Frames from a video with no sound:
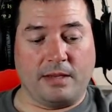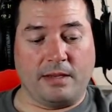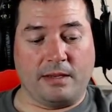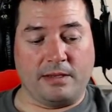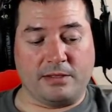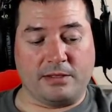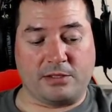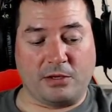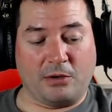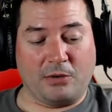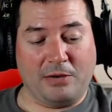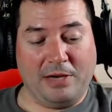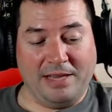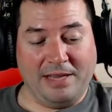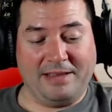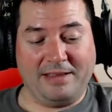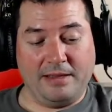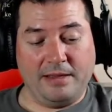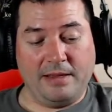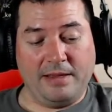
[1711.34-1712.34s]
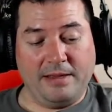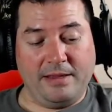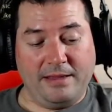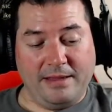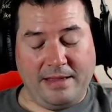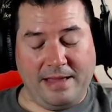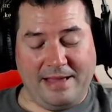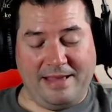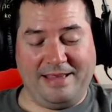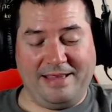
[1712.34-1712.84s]
So
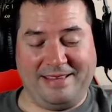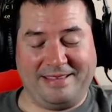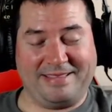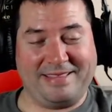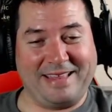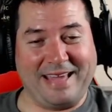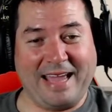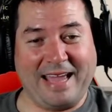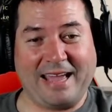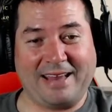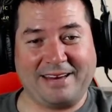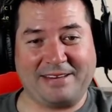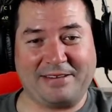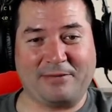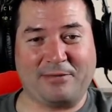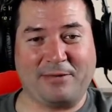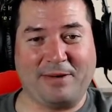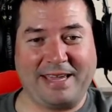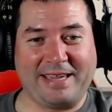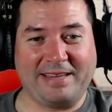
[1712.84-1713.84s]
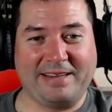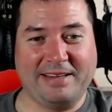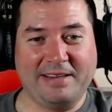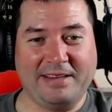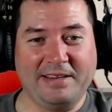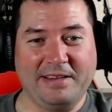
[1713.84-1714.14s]
they had to wait